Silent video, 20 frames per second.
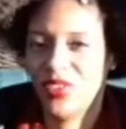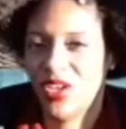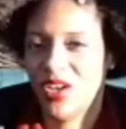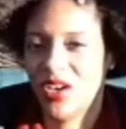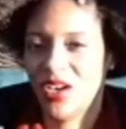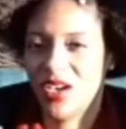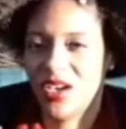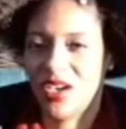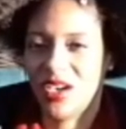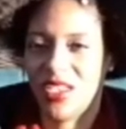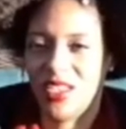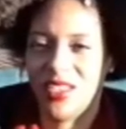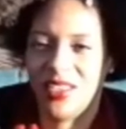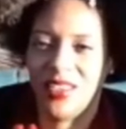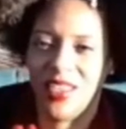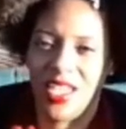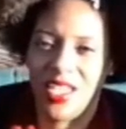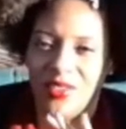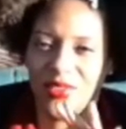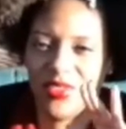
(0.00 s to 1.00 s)
on and
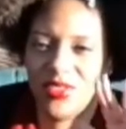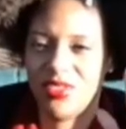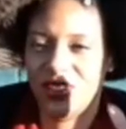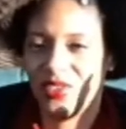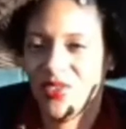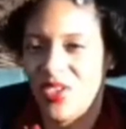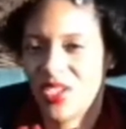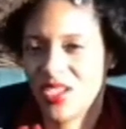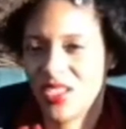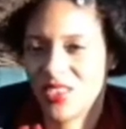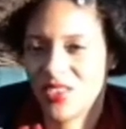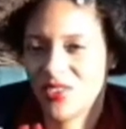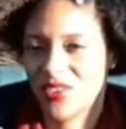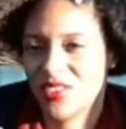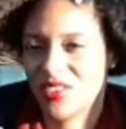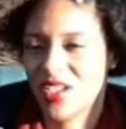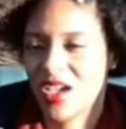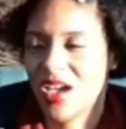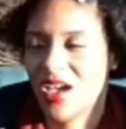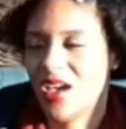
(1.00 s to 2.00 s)
like was doing other
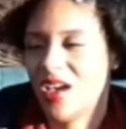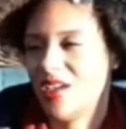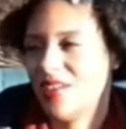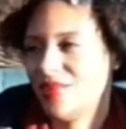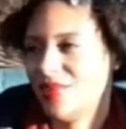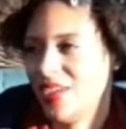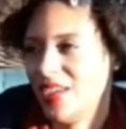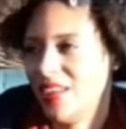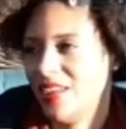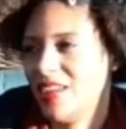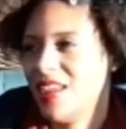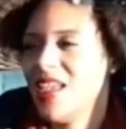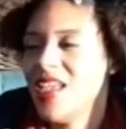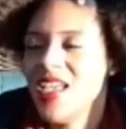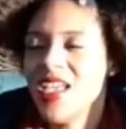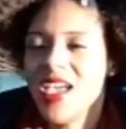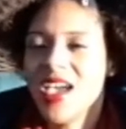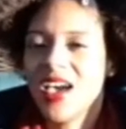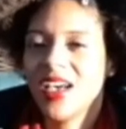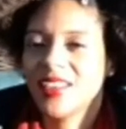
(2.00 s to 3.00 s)
stuff, and
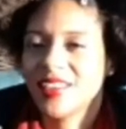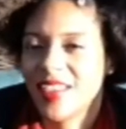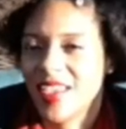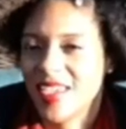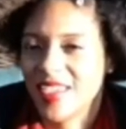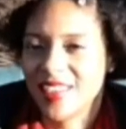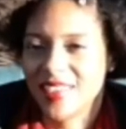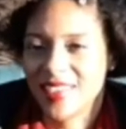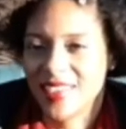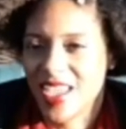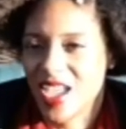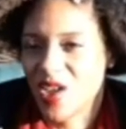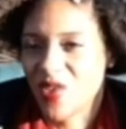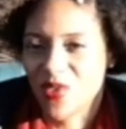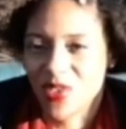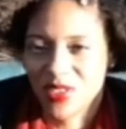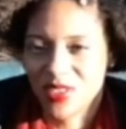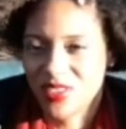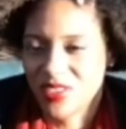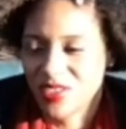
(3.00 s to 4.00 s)
like they
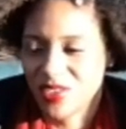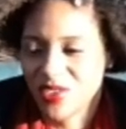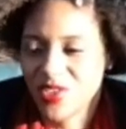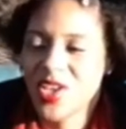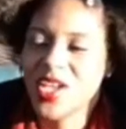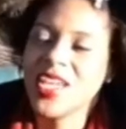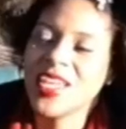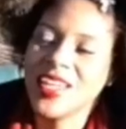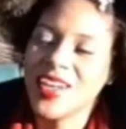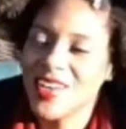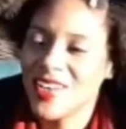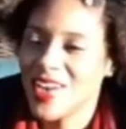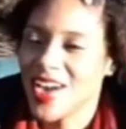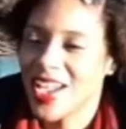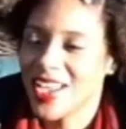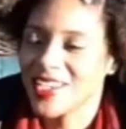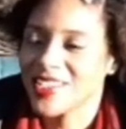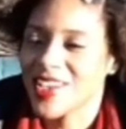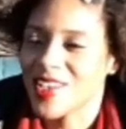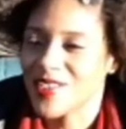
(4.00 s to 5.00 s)
weren't still doing
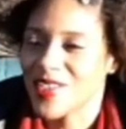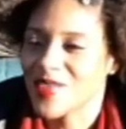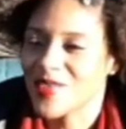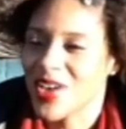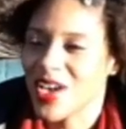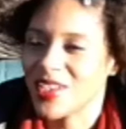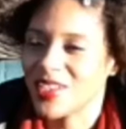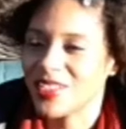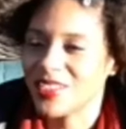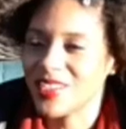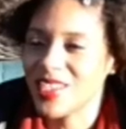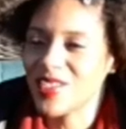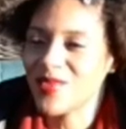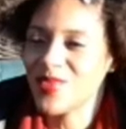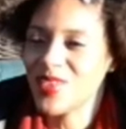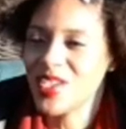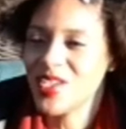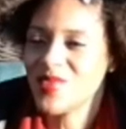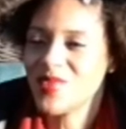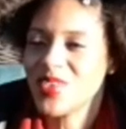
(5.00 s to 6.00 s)
Hawaiian Tropic Models like
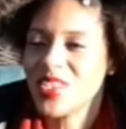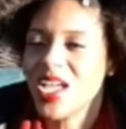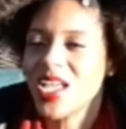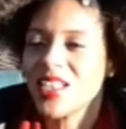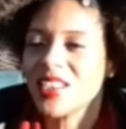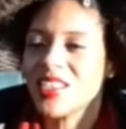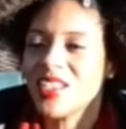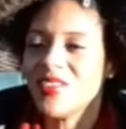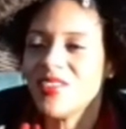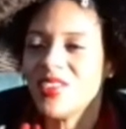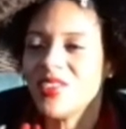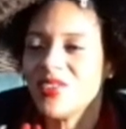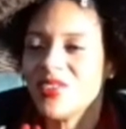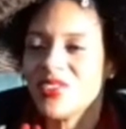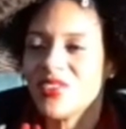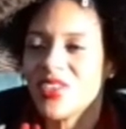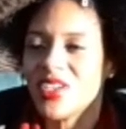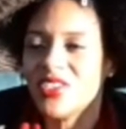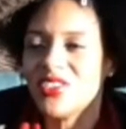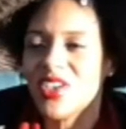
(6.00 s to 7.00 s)
me. But I loved it. It was
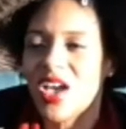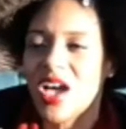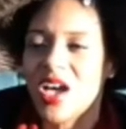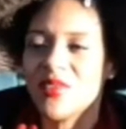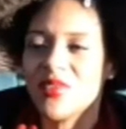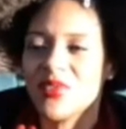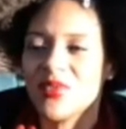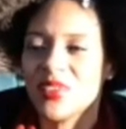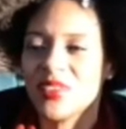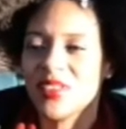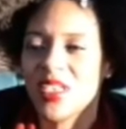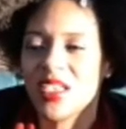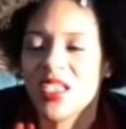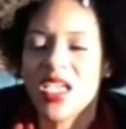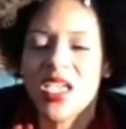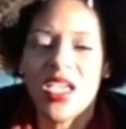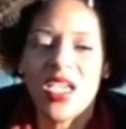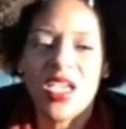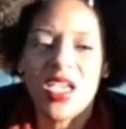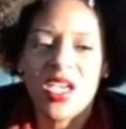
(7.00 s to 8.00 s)
a great job. It was like
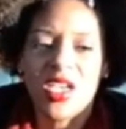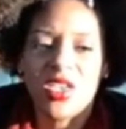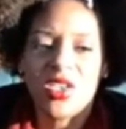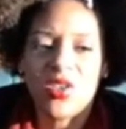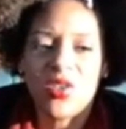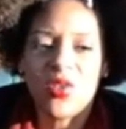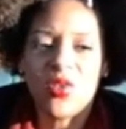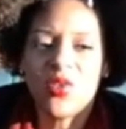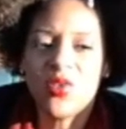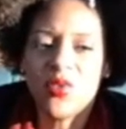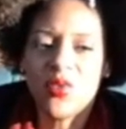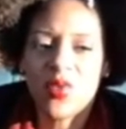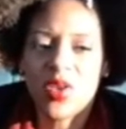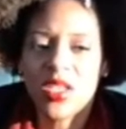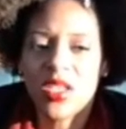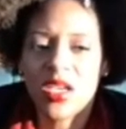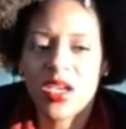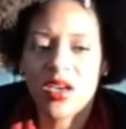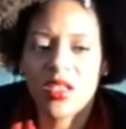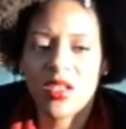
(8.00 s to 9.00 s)
you
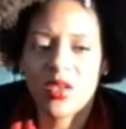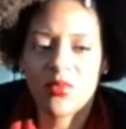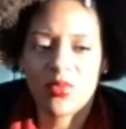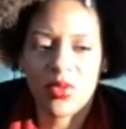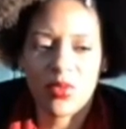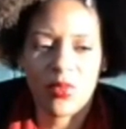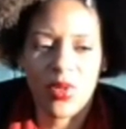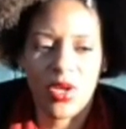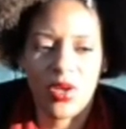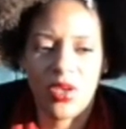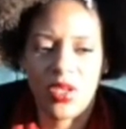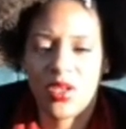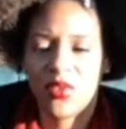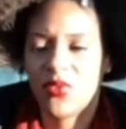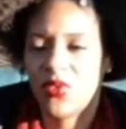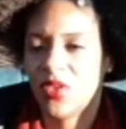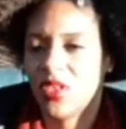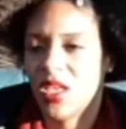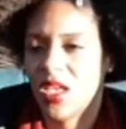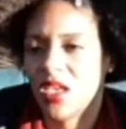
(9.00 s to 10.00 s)
went out and
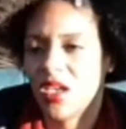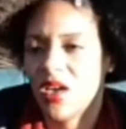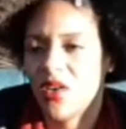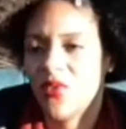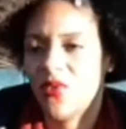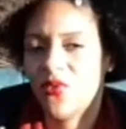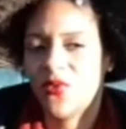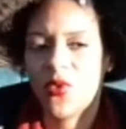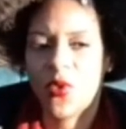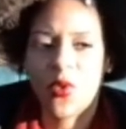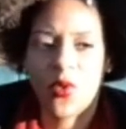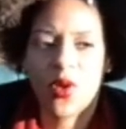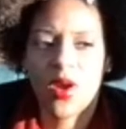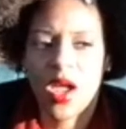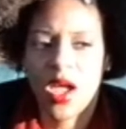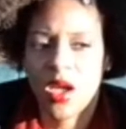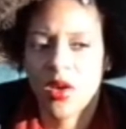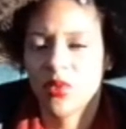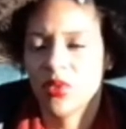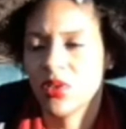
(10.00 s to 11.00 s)
promoted for like 4
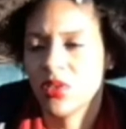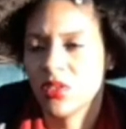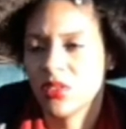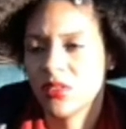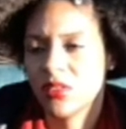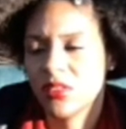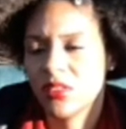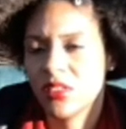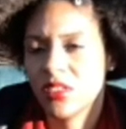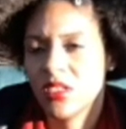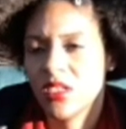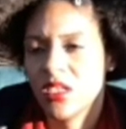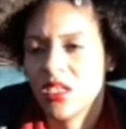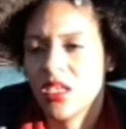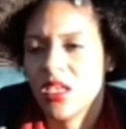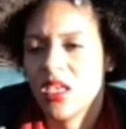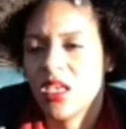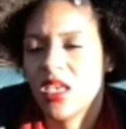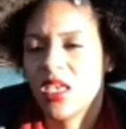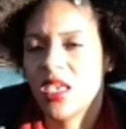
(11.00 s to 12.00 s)
hours,
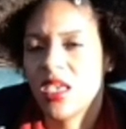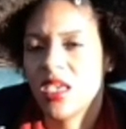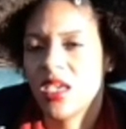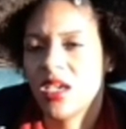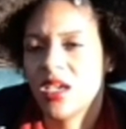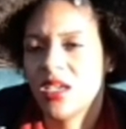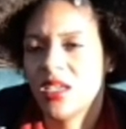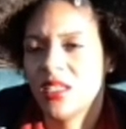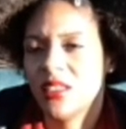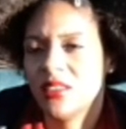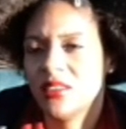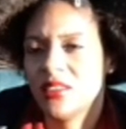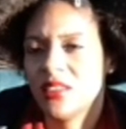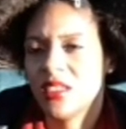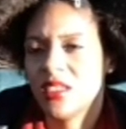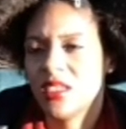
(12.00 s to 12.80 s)
and